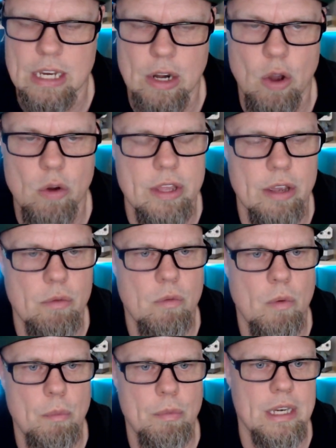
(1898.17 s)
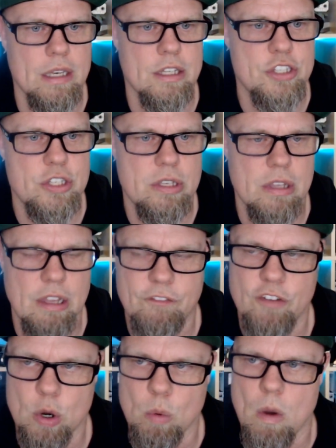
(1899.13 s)
I know that when we did the
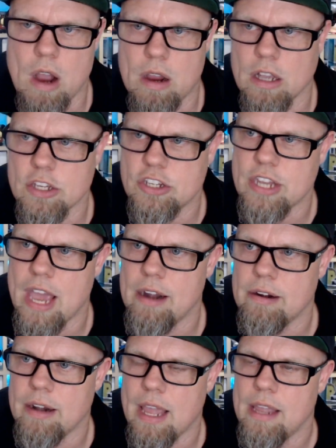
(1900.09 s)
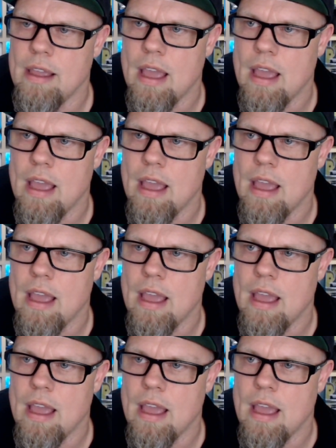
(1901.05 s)
photo walk on Saturday,